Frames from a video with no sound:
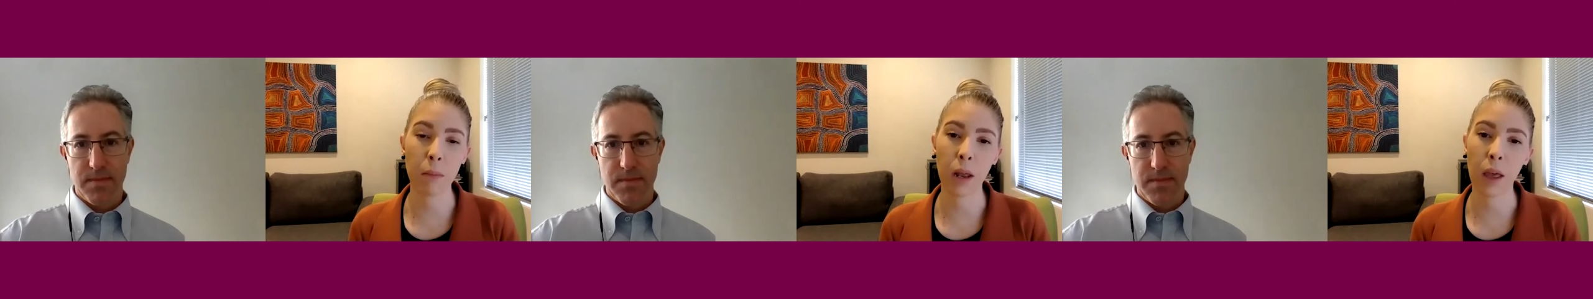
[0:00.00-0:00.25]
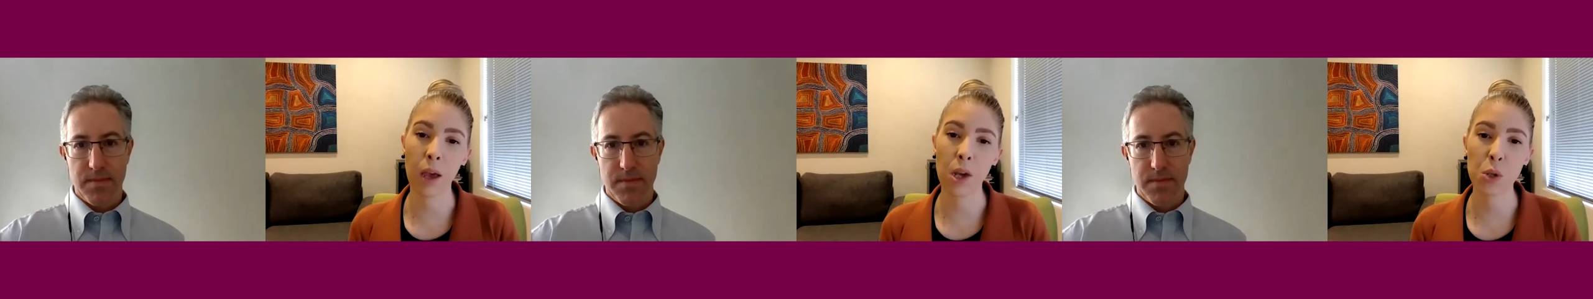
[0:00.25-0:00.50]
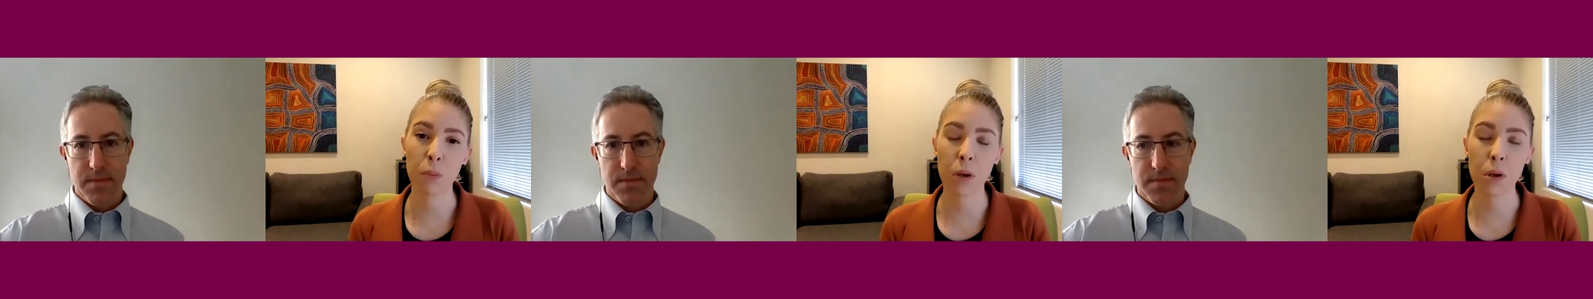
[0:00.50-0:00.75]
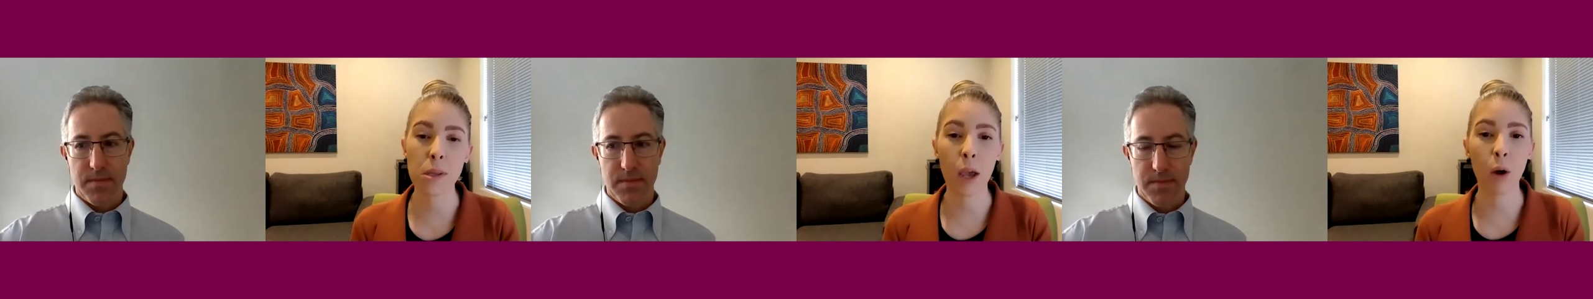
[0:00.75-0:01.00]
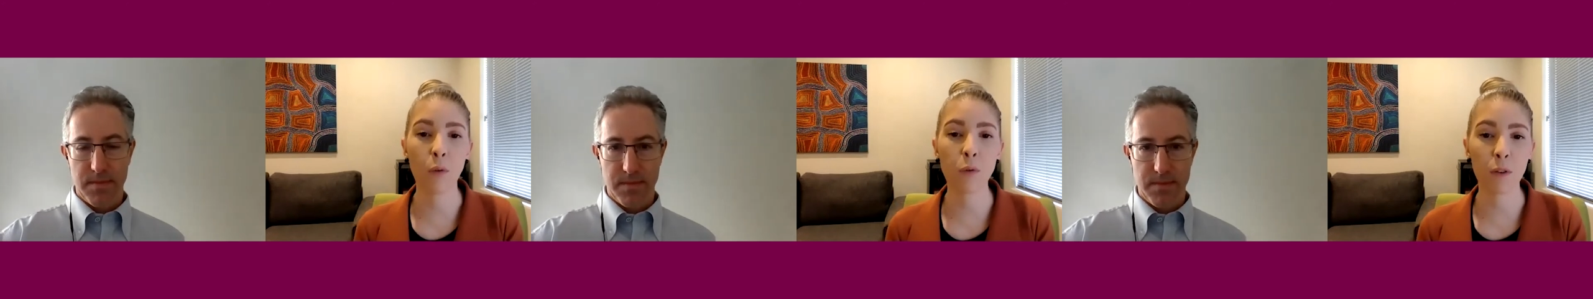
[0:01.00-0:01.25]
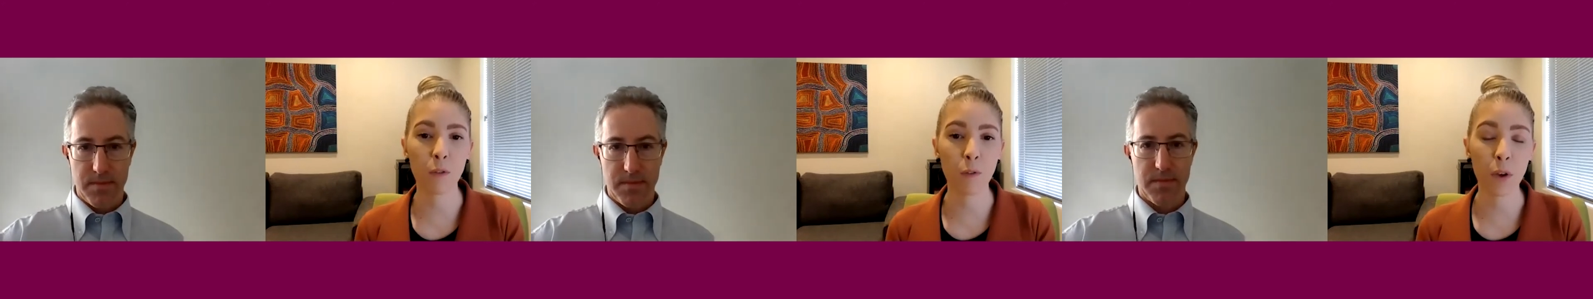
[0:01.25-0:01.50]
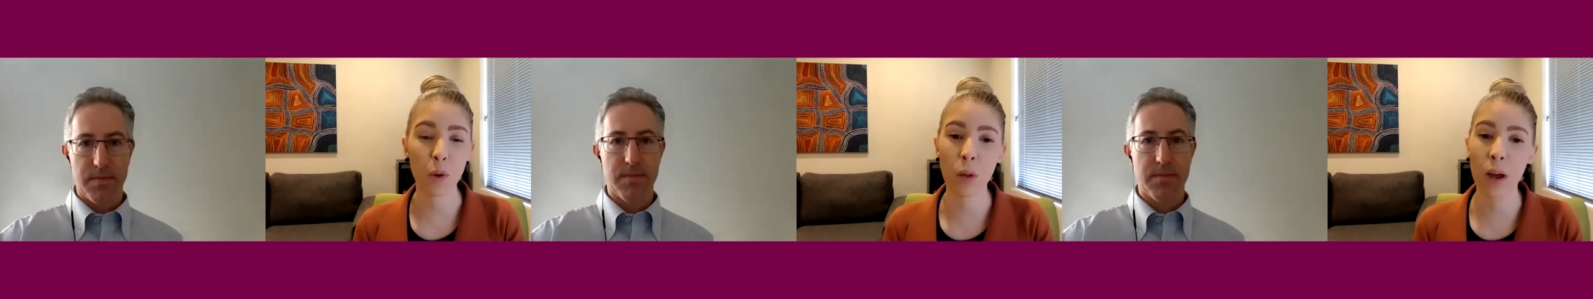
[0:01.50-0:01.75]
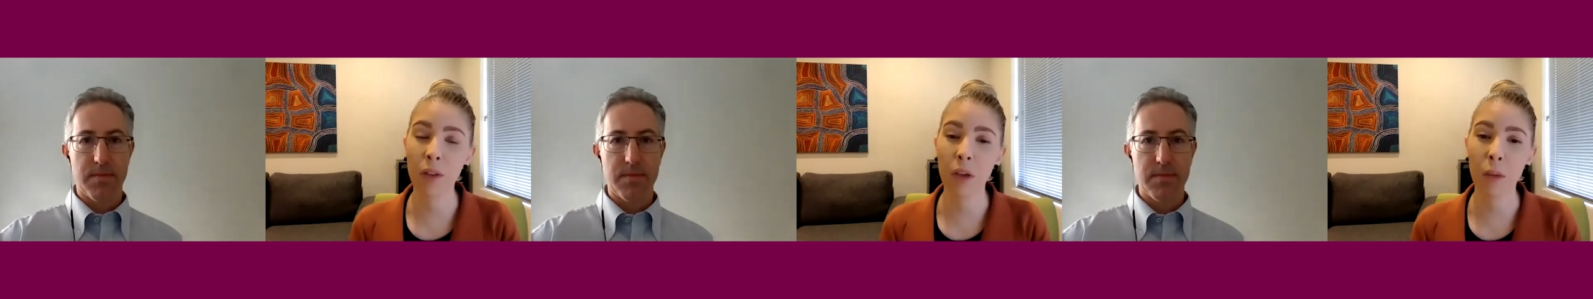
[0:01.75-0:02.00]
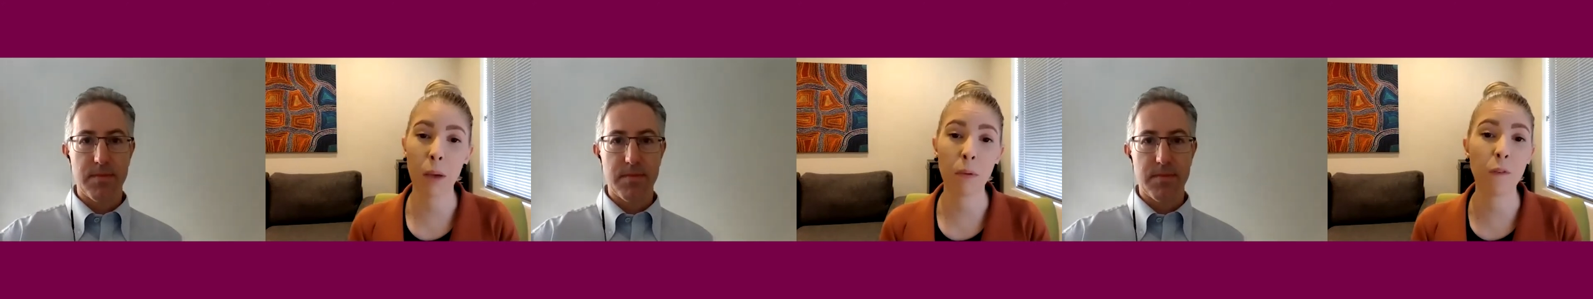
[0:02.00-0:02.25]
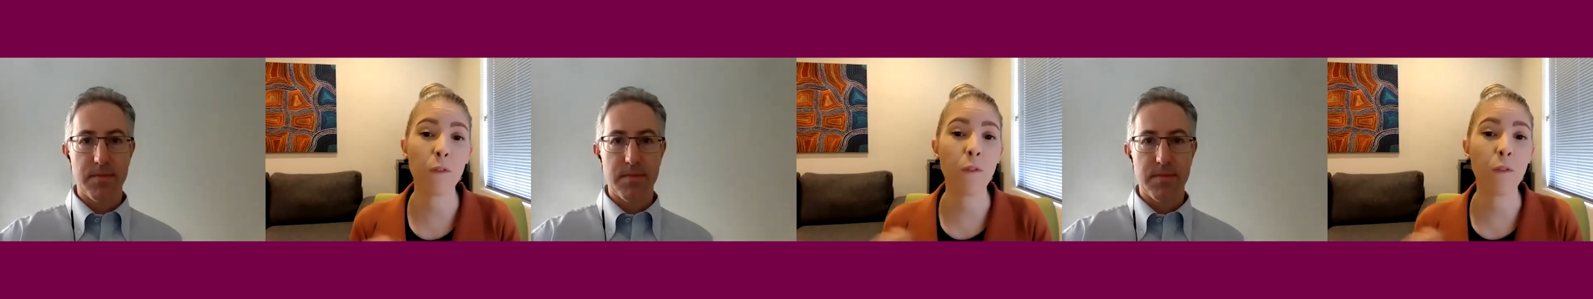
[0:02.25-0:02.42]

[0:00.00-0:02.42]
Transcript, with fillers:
Speaker 1: medication because they often feel like they may be